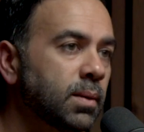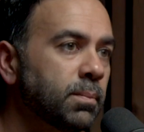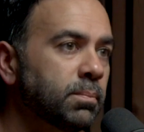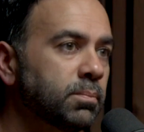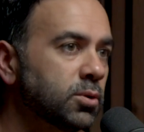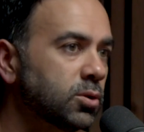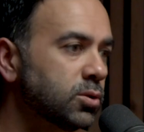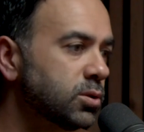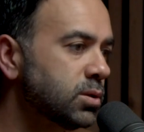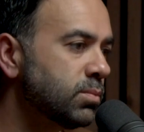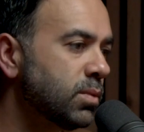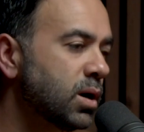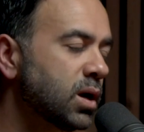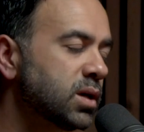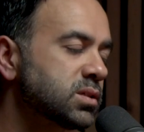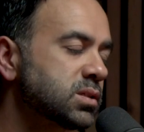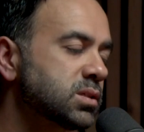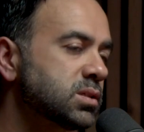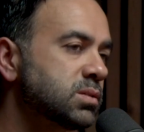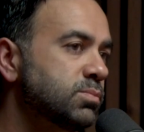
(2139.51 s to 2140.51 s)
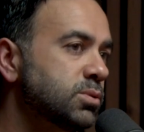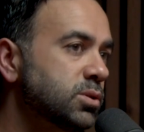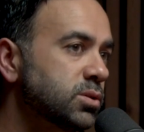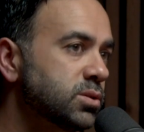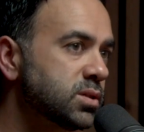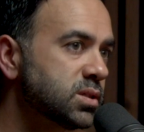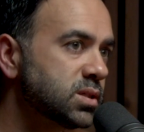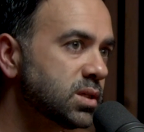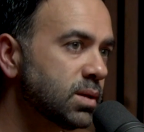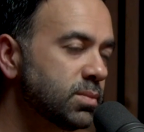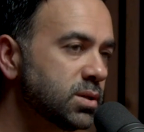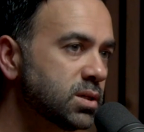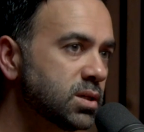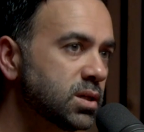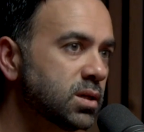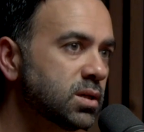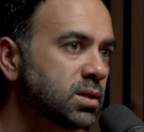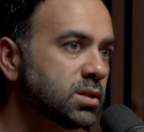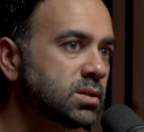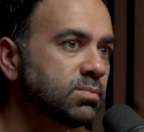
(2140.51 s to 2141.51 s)
Build the mosques, build the
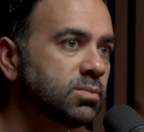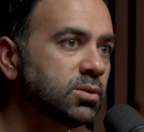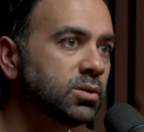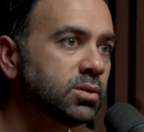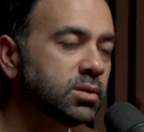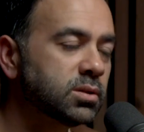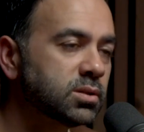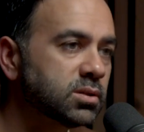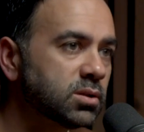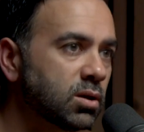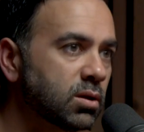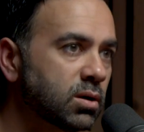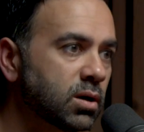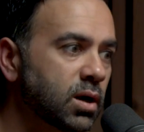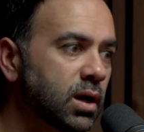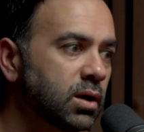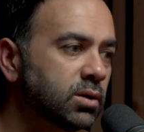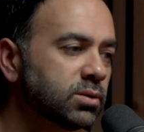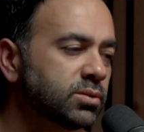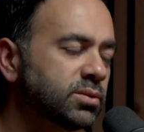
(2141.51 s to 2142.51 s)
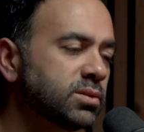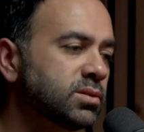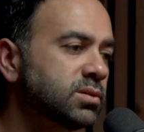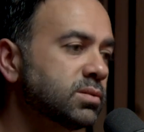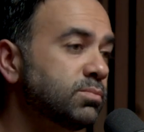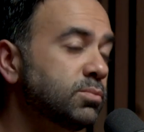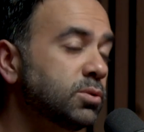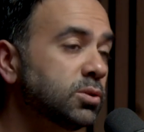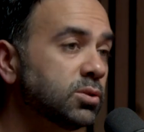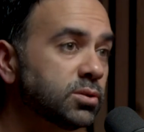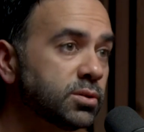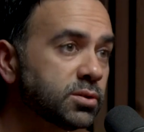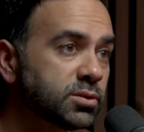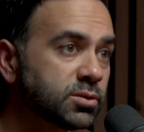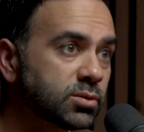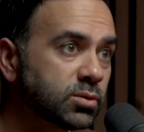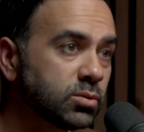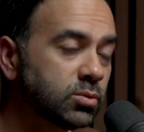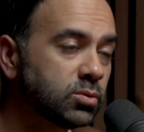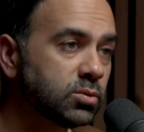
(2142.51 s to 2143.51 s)
cemeteries, build the slaughterhouses, build the
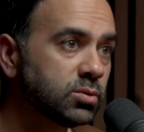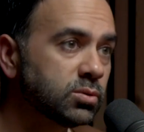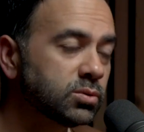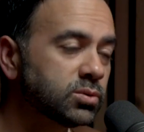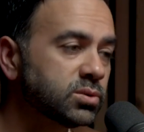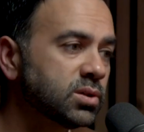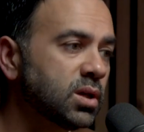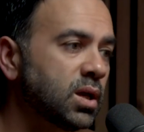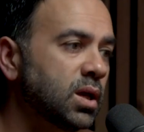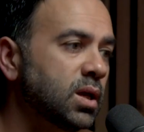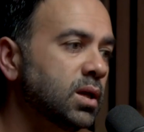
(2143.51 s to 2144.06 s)
schools,